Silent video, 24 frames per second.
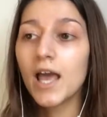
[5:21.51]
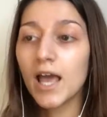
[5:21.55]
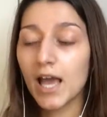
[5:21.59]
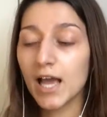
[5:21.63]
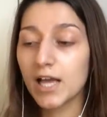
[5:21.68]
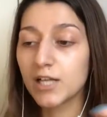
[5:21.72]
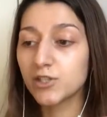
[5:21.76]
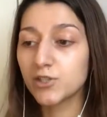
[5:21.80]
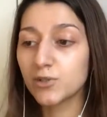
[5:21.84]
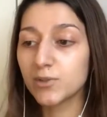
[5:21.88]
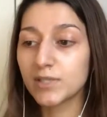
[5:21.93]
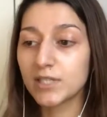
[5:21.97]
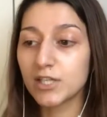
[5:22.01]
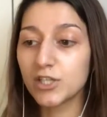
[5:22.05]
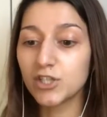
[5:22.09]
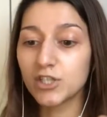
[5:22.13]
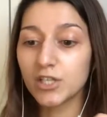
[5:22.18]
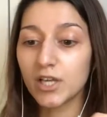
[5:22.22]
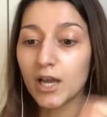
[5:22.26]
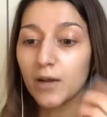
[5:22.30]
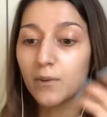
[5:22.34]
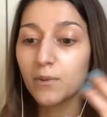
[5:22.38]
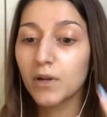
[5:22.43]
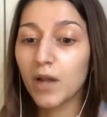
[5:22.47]
And so essentially
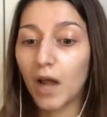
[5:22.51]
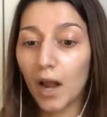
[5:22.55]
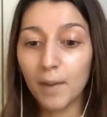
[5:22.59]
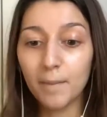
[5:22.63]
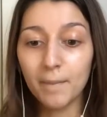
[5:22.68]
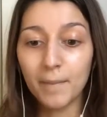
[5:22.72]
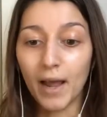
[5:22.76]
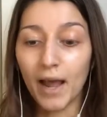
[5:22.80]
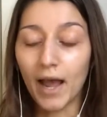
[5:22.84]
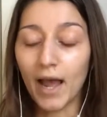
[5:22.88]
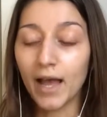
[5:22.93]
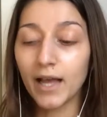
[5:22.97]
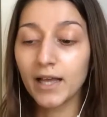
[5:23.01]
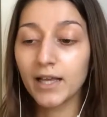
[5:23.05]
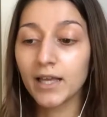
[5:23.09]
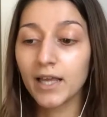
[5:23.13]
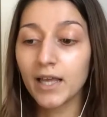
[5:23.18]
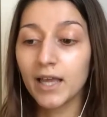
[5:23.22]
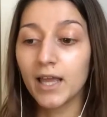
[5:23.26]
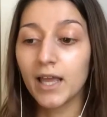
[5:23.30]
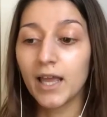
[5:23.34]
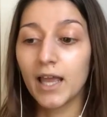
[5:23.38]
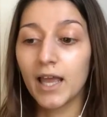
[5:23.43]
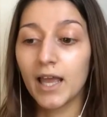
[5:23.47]
I would come back,
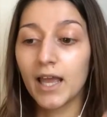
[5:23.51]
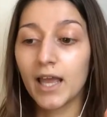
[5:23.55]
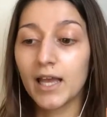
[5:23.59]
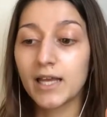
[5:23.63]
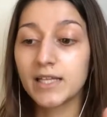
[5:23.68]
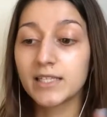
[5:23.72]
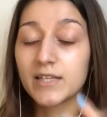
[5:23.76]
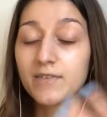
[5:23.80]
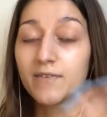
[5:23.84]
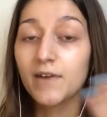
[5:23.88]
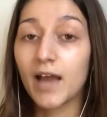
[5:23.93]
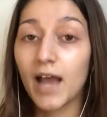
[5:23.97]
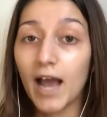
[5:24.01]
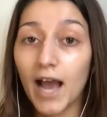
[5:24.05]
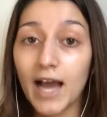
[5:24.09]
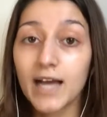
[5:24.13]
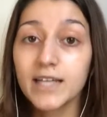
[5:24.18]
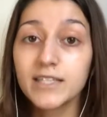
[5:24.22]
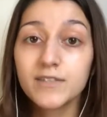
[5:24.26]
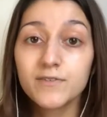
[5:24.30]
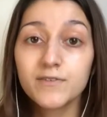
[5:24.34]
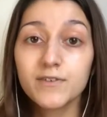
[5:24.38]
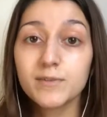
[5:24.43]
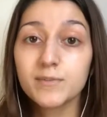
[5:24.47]
and if I had
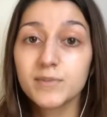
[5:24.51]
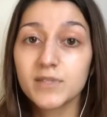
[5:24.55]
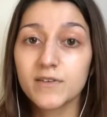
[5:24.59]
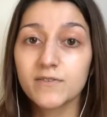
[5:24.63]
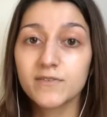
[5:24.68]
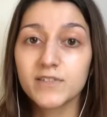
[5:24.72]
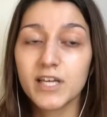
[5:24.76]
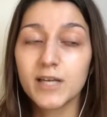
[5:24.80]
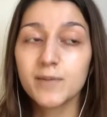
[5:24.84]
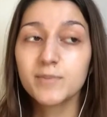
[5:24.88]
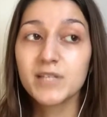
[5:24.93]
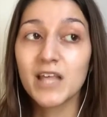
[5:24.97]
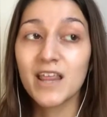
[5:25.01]
to film self-tapes,